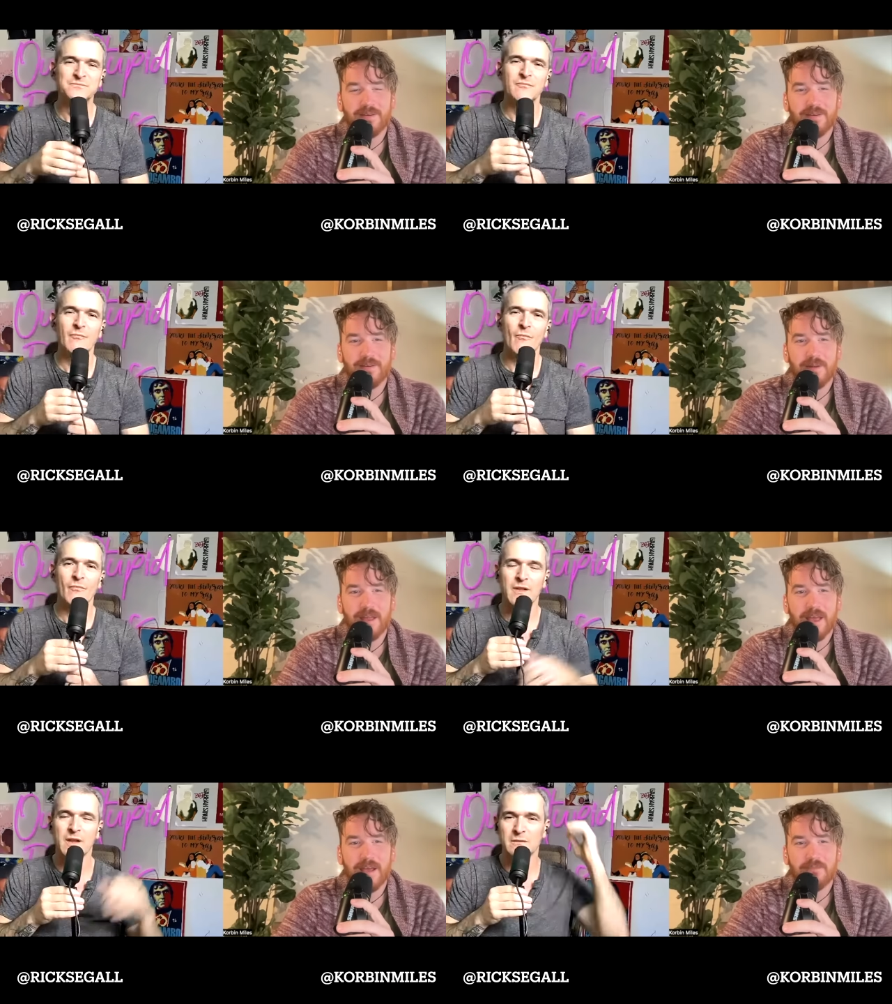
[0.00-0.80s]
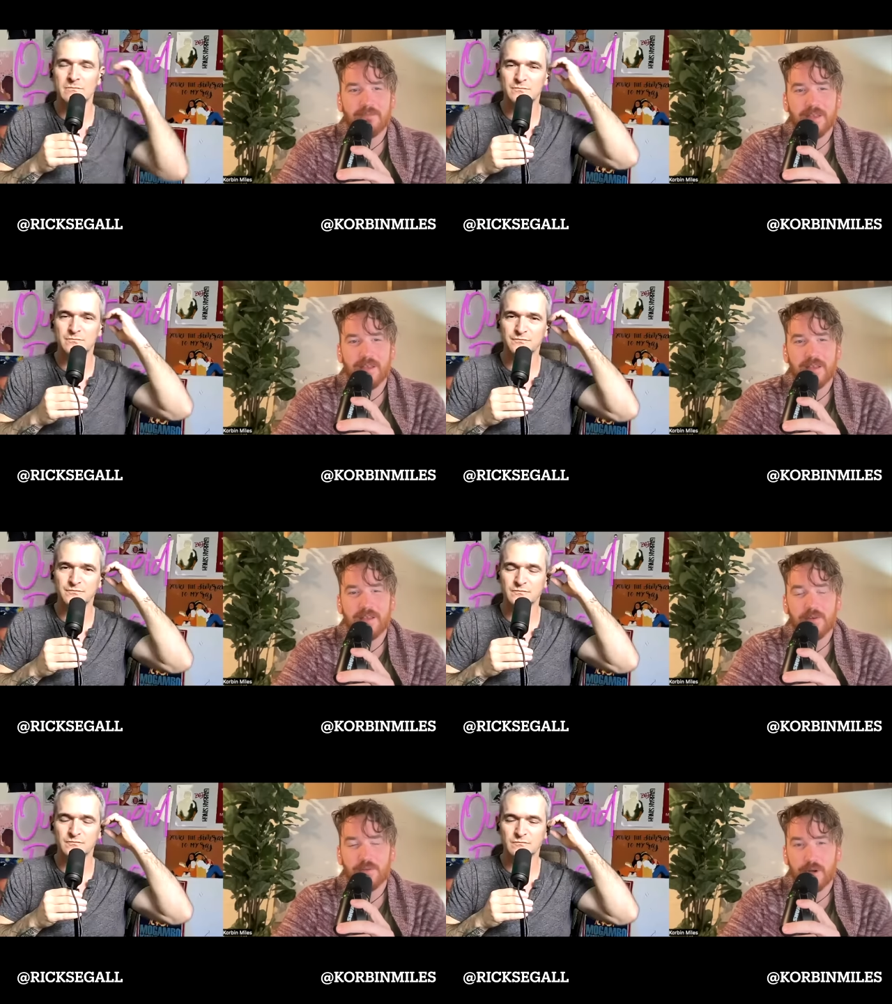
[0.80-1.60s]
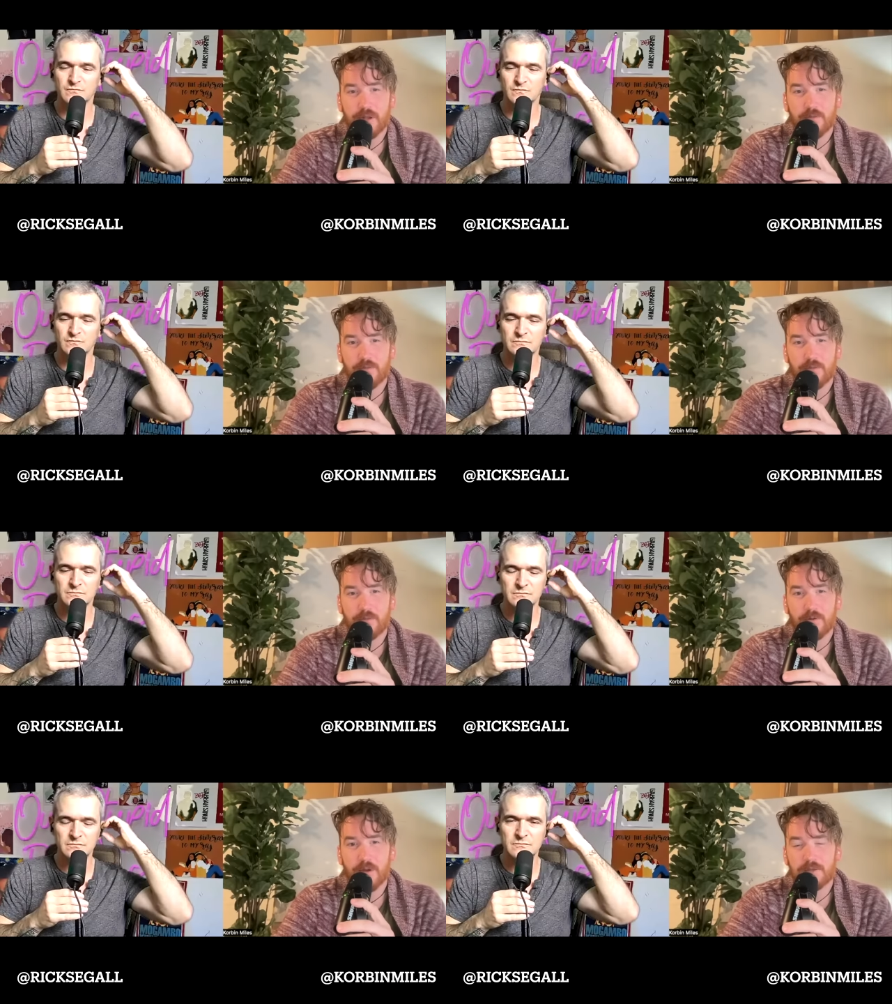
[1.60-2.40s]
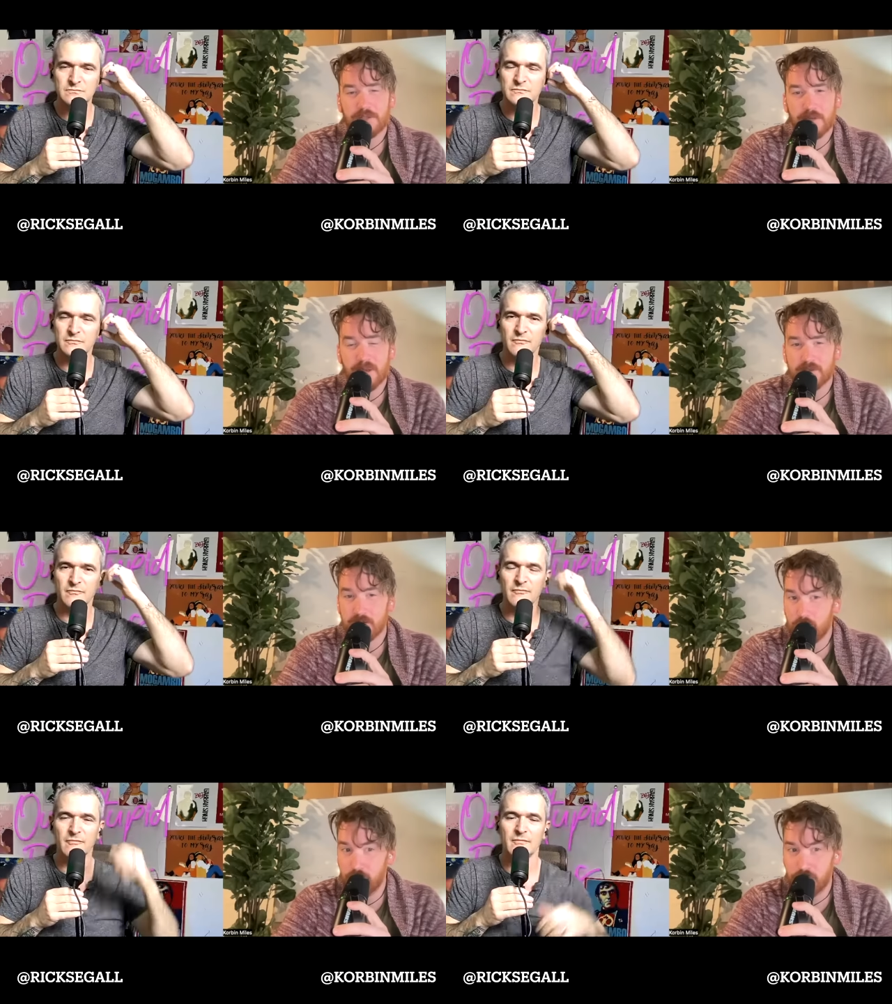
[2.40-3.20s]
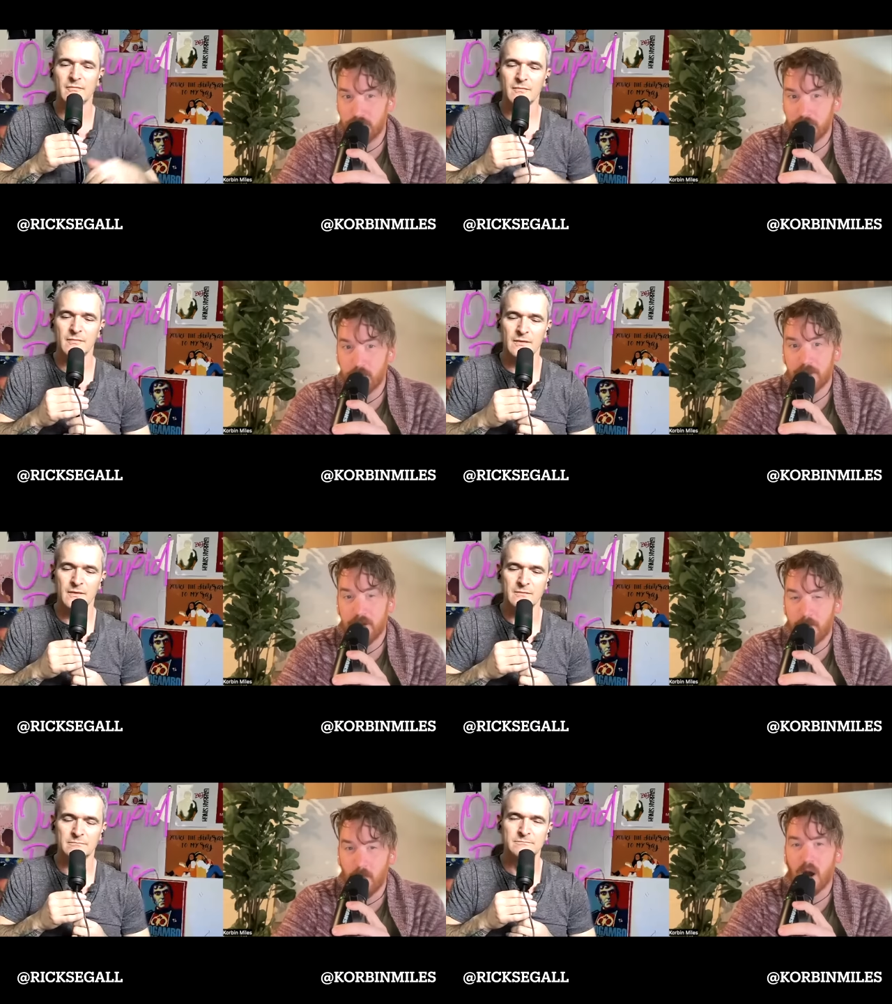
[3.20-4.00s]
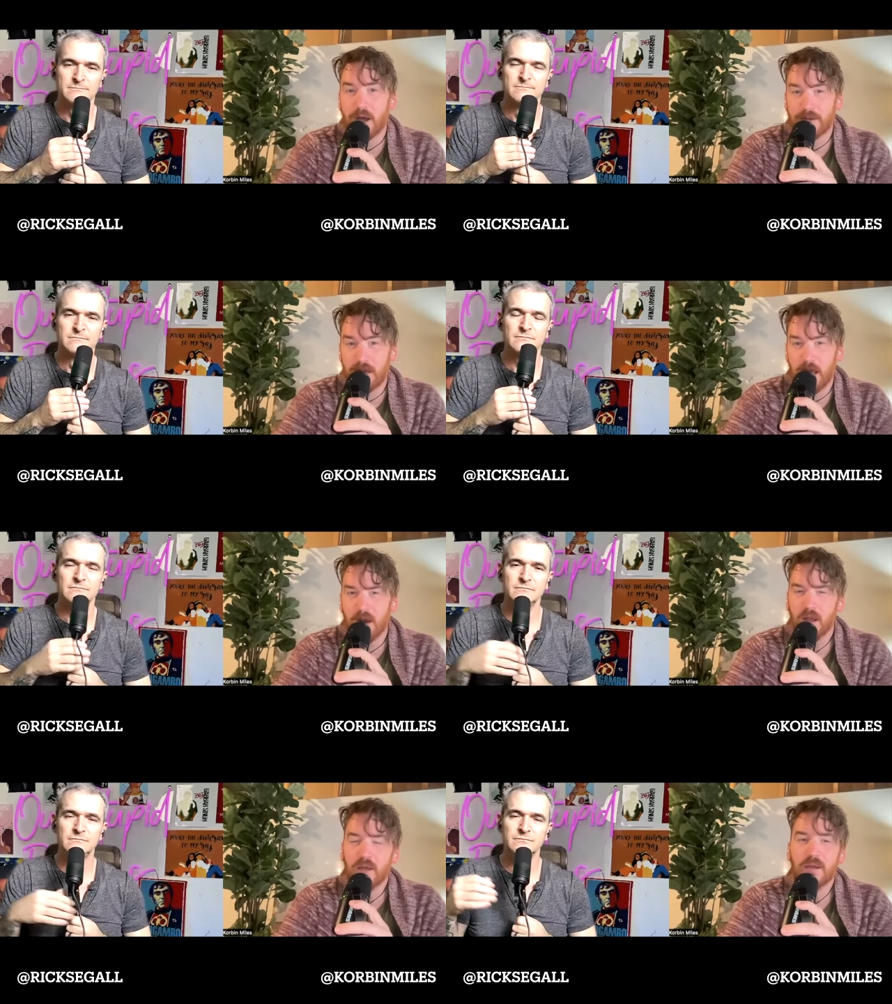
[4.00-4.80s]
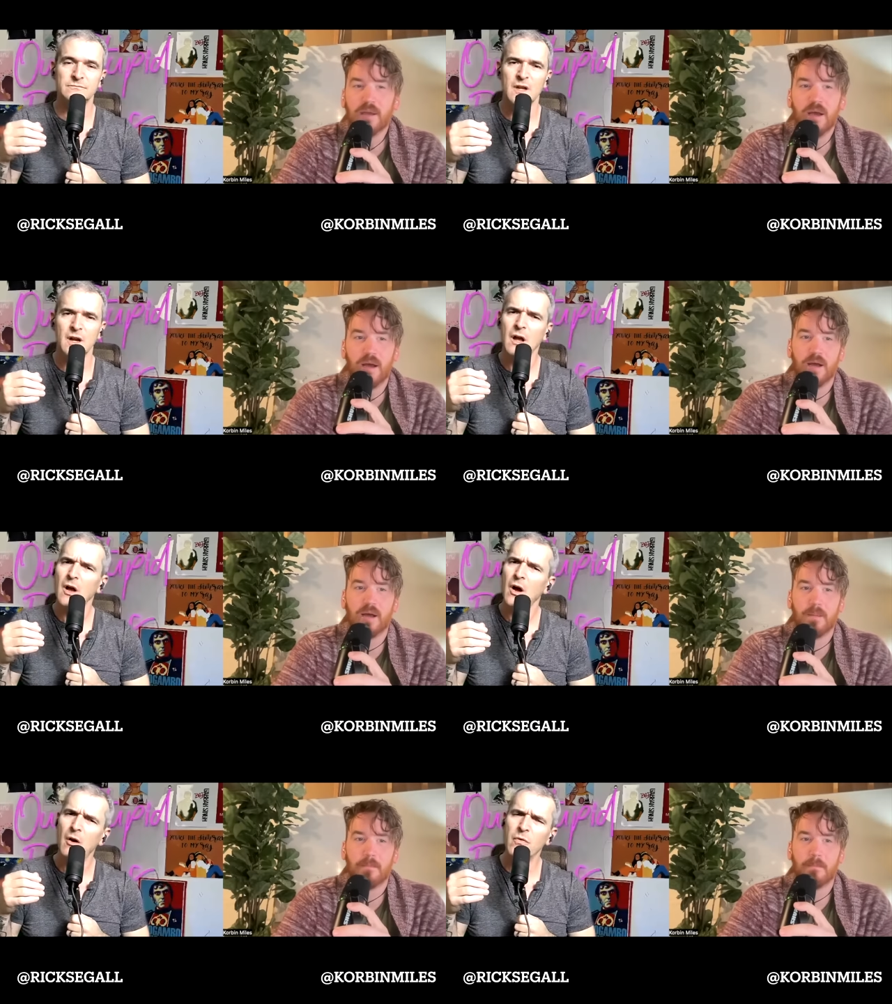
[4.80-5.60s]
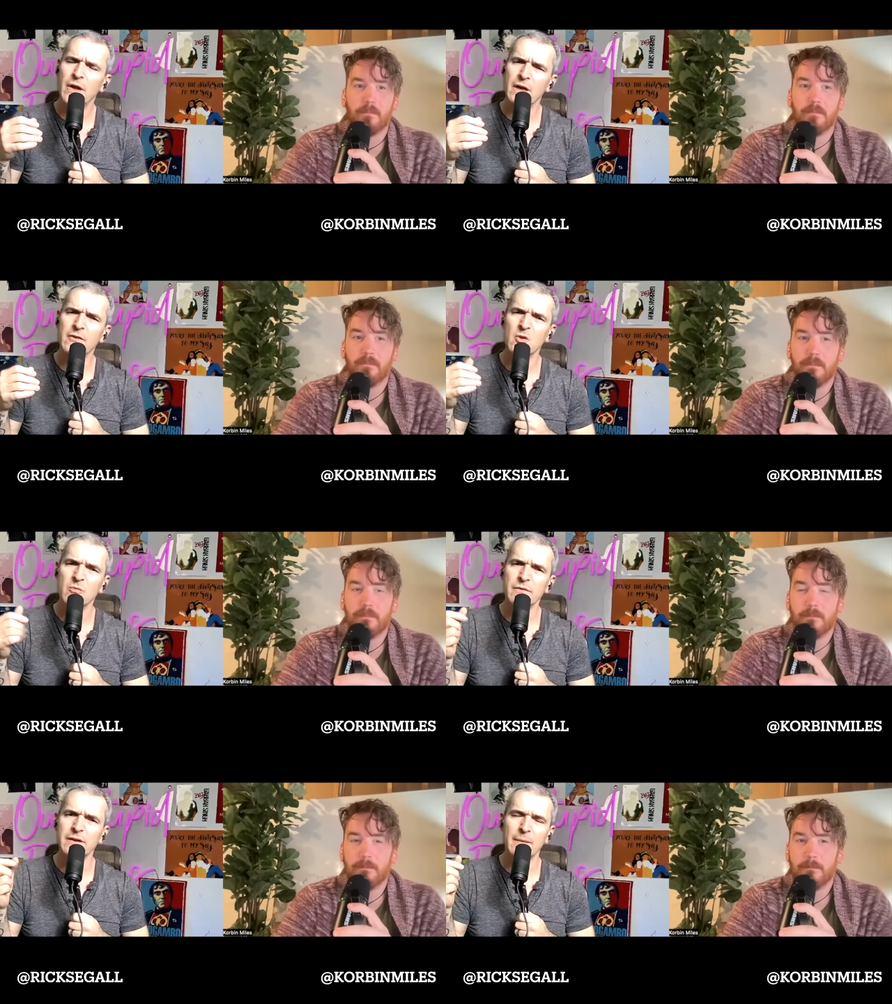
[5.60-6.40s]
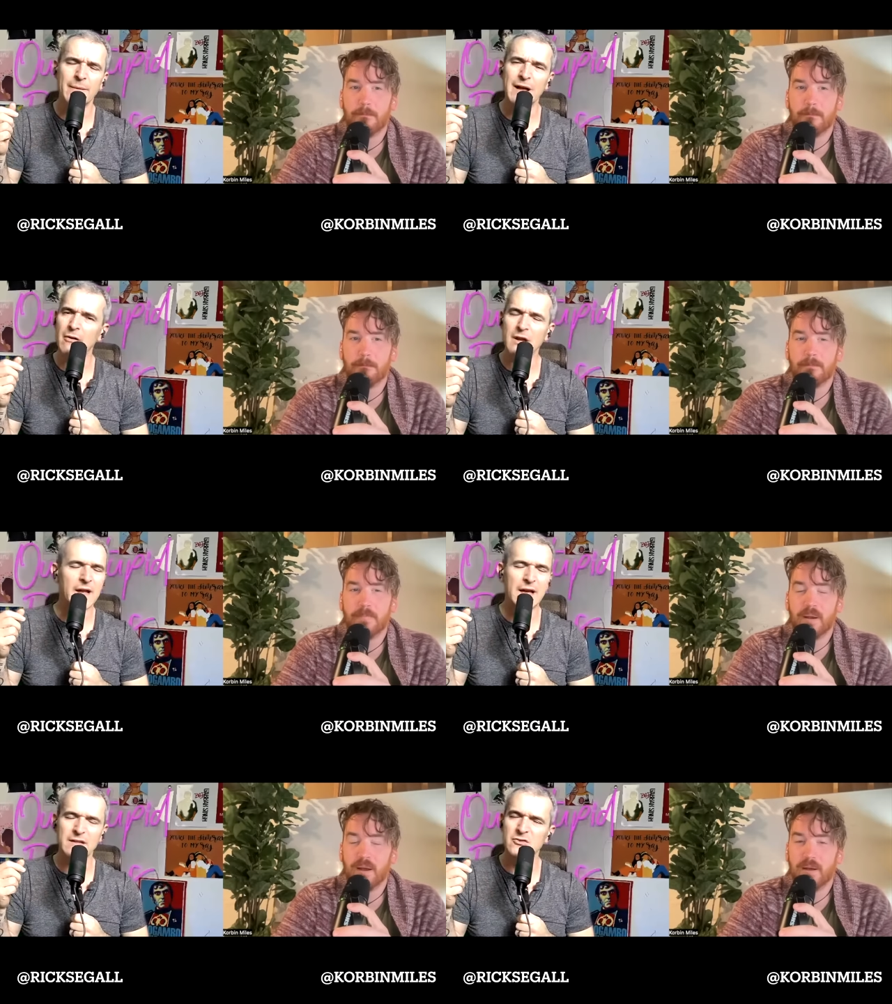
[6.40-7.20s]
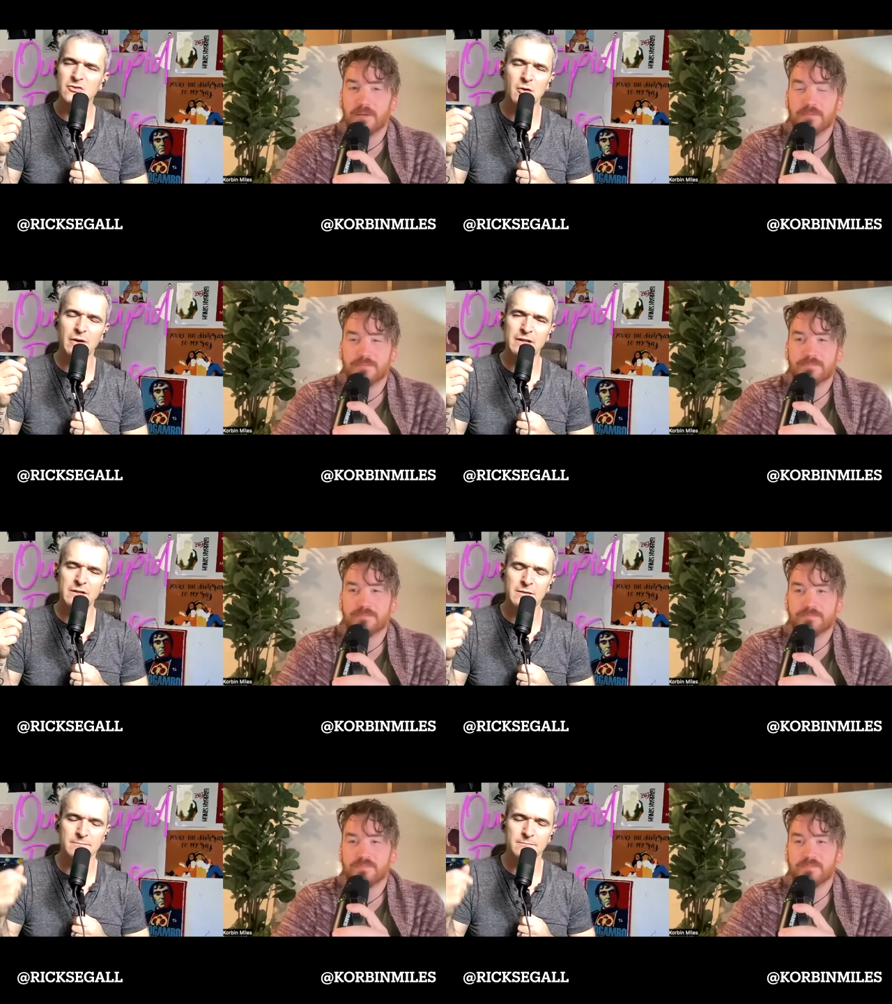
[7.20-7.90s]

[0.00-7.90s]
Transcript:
Speaker 1: We have the new trailer for LJP's new film with Mohanlal. Oh,
Speaker 2: they have a new movie coming out? I had no idea.